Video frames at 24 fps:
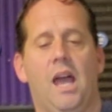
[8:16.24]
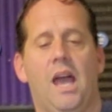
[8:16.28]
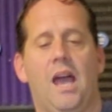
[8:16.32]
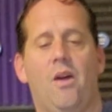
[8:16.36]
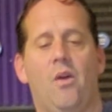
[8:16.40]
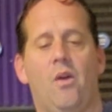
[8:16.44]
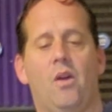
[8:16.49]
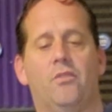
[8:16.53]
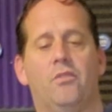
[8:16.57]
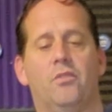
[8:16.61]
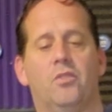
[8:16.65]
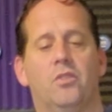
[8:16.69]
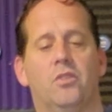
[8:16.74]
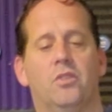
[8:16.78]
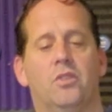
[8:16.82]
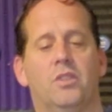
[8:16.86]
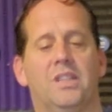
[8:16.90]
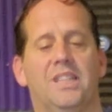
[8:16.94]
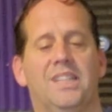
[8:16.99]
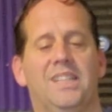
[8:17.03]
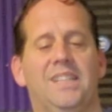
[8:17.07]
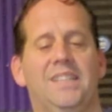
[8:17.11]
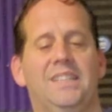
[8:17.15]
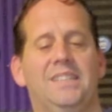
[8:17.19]

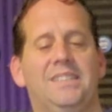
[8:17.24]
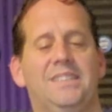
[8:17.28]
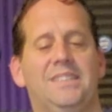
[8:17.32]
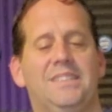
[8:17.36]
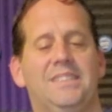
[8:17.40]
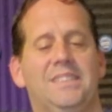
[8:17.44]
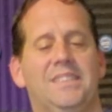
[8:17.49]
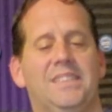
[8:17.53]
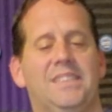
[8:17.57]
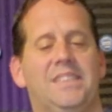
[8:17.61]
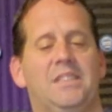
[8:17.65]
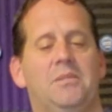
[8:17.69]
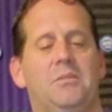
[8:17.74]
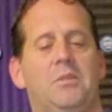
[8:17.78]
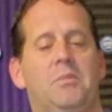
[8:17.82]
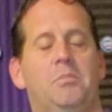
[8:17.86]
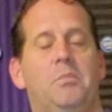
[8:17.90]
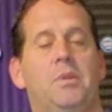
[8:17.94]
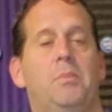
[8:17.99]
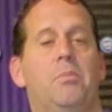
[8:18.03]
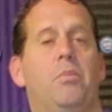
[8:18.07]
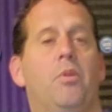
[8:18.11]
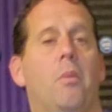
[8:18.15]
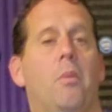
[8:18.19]
However, it didn't seem to
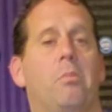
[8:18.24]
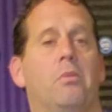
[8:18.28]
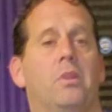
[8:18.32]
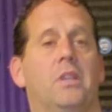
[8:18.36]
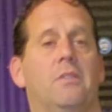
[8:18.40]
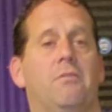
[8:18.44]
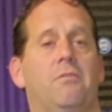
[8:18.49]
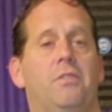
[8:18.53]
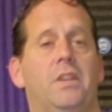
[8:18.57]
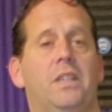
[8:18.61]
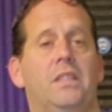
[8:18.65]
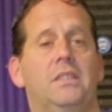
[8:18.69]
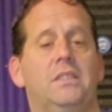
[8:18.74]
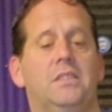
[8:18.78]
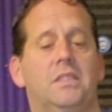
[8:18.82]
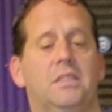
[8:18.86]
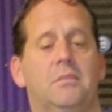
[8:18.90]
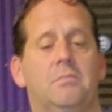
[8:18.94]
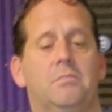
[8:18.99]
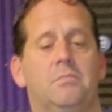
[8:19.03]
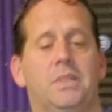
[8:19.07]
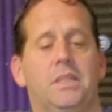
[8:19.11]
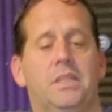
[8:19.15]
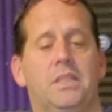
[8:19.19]
be properly
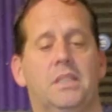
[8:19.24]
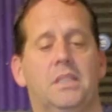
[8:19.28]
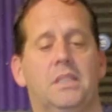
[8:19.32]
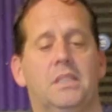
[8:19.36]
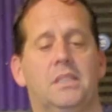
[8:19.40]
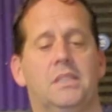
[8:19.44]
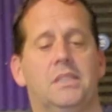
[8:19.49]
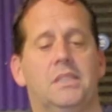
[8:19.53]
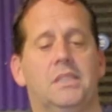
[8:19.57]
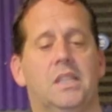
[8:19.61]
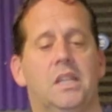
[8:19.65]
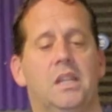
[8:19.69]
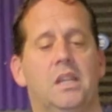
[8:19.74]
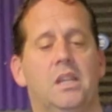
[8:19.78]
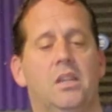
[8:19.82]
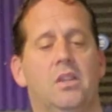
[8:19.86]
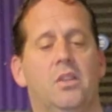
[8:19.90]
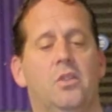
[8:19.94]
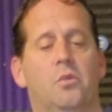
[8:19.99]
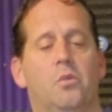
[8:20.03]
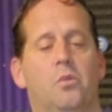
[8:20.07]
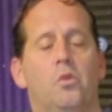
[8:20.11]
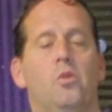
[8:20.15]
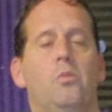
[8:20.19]
vented because
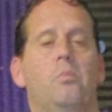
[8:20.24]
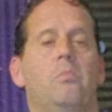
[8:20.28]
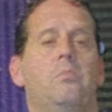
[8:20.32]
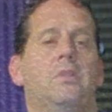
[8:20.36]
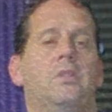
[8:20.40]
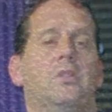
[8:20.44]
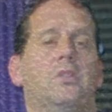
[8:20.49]
the room